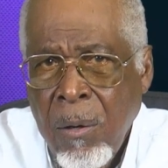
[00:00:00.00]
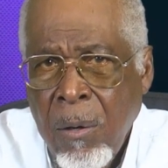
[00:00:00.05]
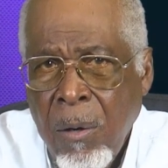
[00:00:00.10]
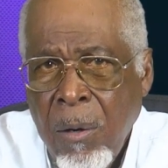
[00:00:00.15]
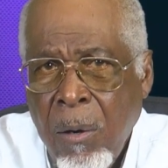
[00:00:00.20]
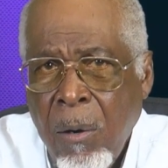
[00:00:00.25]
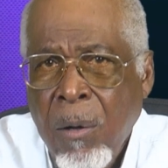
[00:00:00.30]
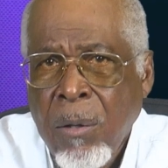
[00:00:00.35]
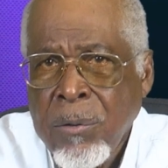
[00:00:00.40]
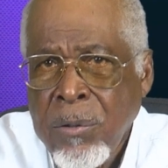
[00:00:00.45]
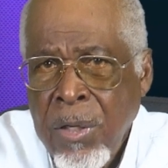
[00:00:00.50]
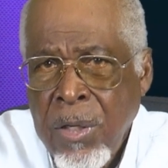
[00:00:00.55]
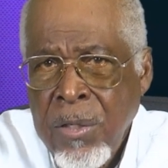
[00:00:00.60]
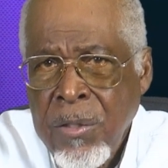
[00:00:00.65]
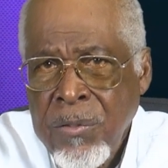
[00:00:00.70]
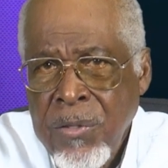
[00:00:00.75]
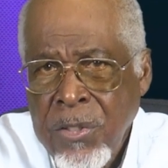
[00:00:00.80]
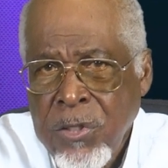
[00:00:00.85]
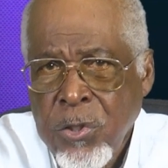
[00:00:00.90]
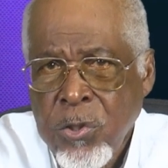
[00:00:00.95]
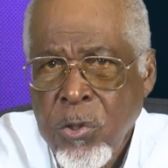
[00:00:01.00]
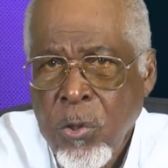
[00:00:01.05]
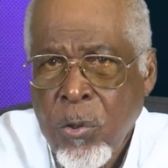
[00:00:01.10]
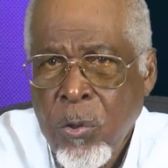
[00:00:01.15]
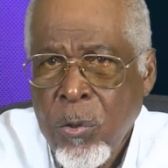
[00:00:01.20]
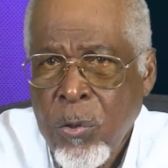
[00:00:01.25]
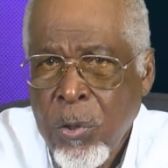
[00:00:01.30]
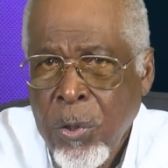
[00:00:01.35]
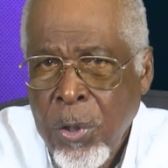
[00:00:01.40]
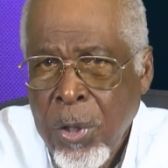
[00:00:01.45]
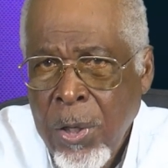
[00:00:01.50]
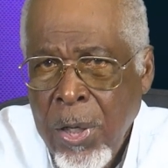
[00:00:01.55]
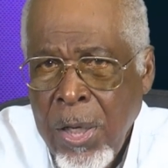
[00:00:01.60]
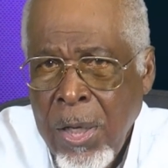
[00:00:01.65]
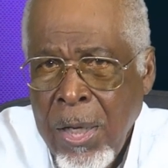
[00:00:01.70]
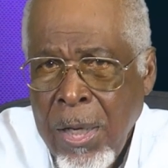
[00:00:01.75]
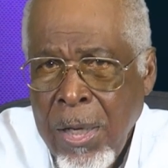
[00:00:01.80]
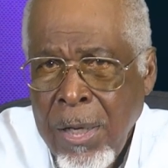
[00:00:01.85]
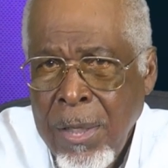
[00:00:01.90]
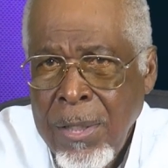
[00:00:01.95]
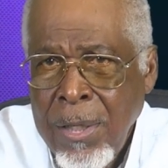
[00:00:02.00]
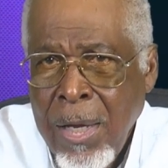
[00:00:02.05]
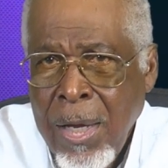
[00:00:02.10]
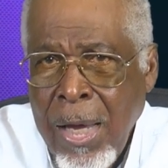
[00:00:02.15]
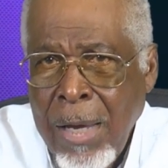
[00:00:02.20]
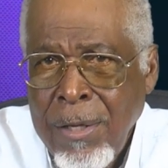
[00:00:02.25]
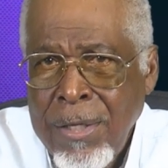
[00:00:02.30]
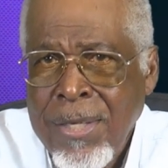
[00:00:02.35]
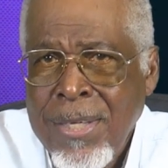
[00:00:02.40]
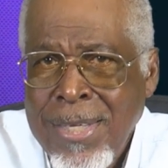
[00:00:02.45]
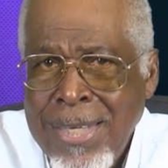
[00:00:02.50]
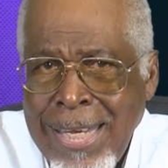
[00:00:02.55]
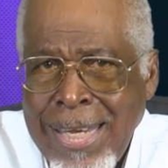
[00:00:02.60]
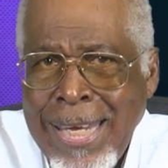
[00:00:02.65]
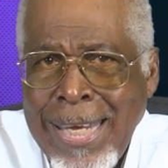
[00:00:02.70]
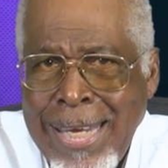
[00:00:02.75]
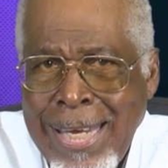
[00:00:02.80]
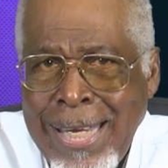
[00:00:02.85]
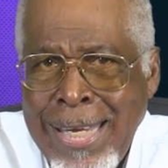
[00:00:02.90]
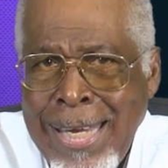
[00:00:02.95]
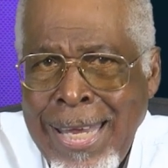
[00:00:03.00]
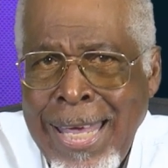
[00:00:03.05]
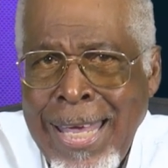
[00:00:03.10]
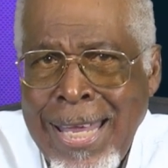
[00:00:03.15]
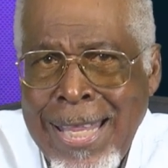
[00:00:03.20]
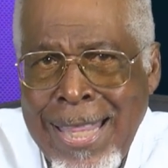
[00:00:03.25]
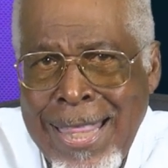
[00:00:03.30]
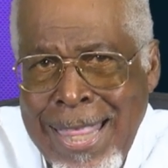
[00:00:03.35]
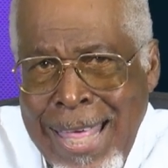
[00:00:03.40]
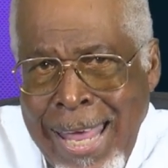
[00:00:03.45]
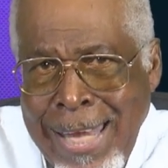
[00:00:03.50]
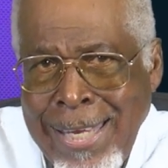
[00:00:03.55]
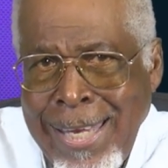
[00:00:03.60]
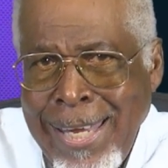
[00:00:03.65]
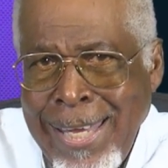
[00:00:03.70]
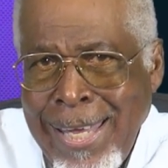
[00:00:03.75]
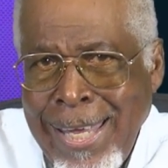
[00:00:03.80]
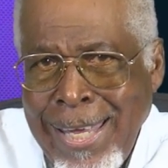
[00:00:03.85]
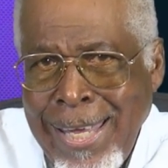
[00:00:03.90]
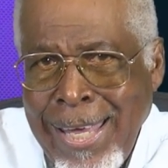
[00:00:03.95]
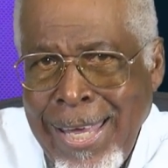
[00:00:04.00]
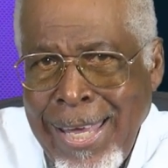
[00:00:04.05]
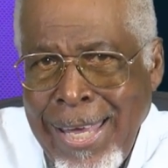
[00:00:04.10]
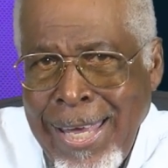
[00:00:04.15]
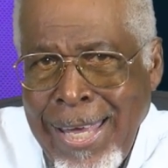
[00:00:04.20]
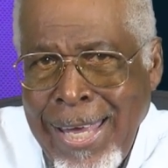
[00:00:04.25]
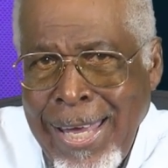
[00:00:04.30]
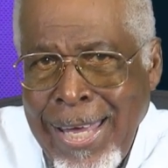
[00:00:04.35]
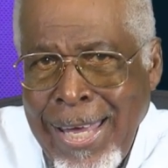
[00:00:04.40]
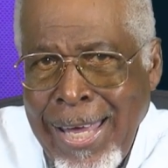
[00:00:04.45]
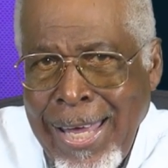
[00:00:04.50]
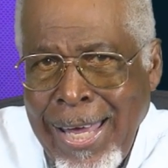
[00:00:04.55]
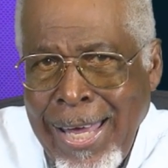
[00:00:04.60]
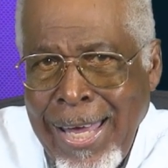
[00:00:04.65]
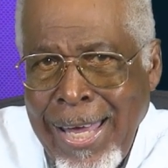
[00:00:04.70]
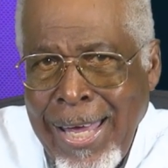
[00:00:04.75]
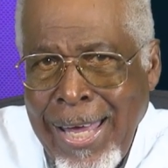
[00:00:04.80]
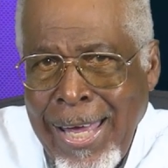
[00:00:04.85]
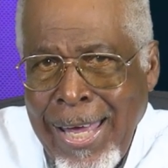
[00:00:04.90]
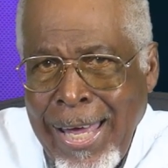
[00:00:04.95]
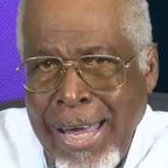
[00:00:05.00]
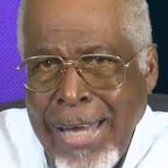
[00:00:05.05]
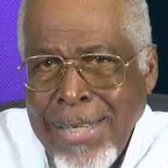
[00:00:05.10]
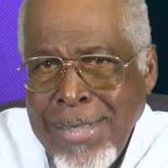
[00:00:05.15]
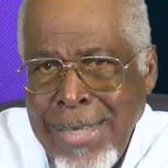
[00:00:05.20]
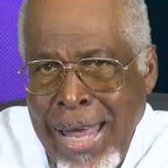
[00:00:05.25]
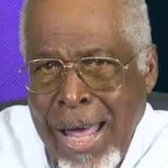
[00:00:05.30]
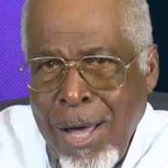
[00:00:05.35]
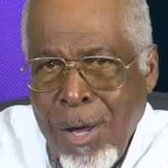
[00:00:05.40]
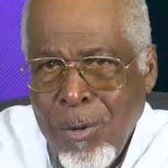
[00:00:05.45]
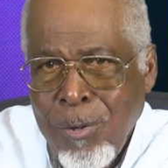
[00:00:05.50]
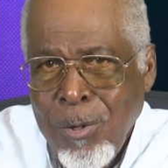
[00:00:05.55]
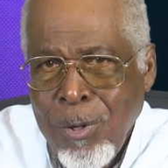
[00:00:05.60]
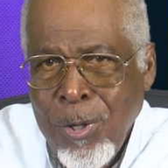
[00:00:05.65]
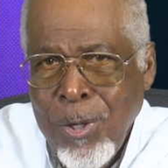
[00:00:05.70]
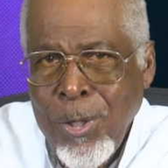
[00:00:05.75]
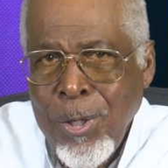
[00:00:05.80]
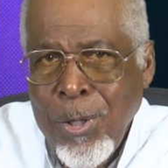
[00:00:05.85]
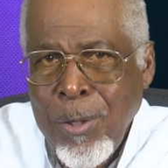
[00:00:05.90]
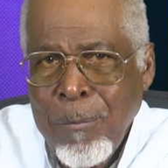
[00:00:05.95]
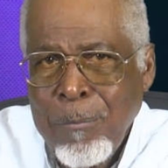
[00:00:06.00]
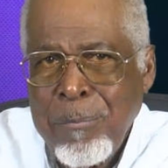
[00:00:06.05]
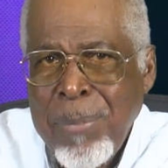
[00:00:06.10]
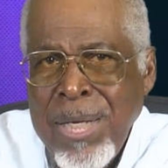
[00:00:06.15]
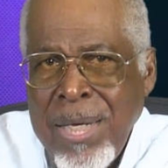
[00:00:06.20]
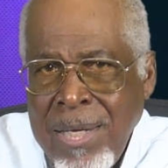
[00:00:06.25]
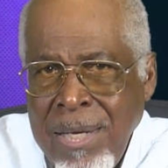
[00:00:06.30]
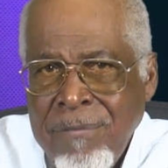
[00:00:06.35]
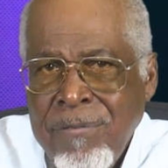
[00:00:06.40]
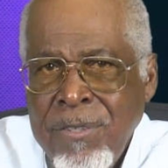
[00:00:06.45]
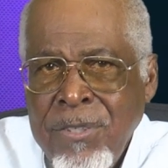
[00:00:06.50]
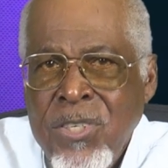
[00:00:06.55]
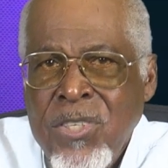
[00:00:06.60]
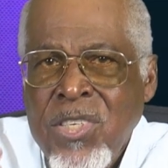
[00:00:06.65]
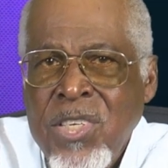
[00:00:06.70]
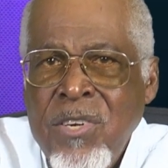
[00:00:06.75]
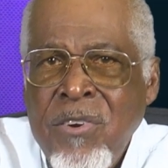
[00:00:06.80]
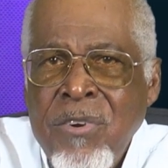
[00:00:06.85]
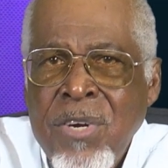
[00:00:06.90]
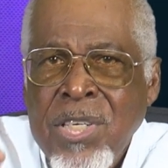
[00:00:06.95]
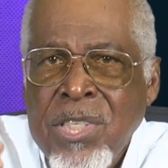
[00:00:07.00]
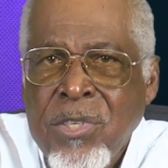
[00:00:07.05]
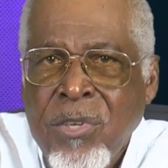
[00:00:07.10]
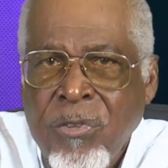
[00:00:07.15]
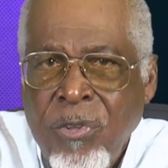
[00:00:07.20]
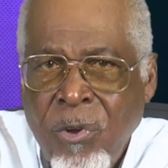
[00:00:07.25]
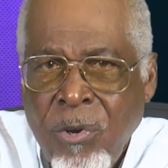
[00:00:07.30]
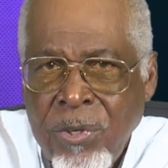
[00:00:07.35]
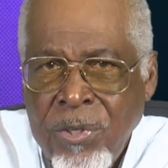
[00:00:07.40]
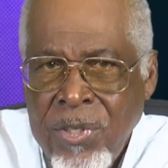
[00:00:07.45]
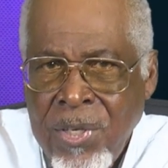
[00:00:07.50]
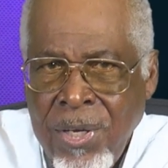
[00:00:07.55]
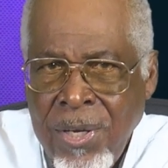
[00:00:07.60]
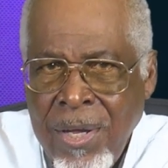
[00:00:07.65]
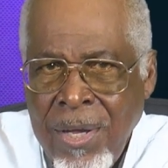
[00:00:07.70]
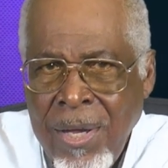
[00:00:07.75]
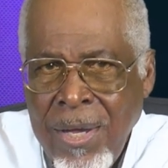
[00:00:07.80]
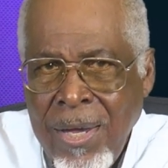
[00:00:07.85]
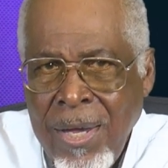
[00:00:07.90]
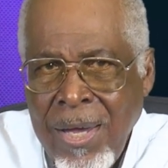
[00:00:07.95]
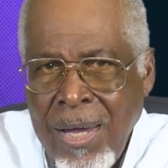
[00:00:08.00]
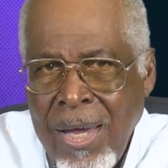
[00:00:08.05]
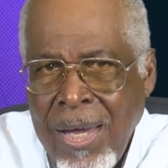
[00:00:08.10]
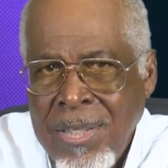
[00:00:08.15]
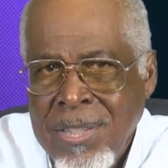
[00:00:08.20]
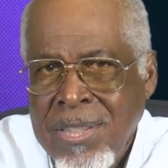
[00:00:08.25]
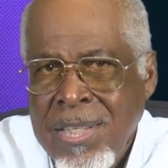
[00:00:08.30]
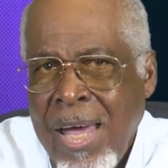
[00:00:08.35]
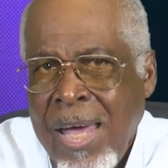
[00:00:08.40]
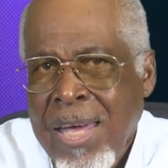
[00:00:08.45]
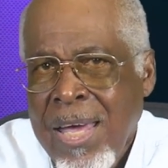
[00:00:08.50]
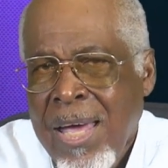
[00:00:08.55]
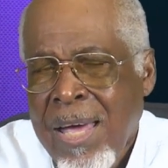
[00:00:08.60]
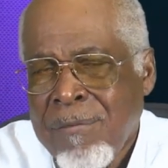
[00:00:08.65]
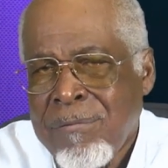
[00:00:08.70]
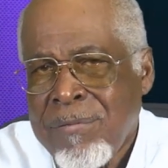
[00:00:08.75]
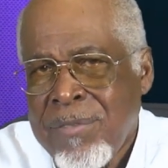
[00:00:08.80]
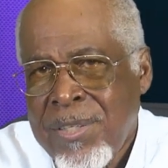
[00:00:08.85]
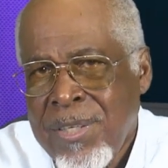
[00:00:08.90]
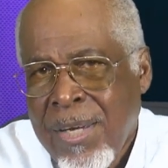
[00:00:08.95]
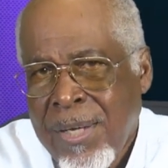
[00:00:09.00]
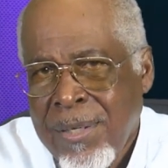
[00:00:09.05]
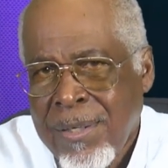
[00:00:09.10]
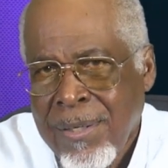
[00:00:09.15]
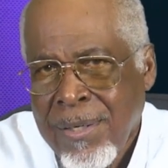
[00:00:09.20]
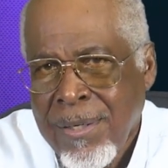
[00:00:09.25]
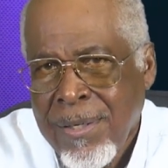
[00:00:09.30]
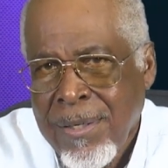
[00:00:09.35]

on the show, thinking then and now, be given serious thought as I have done.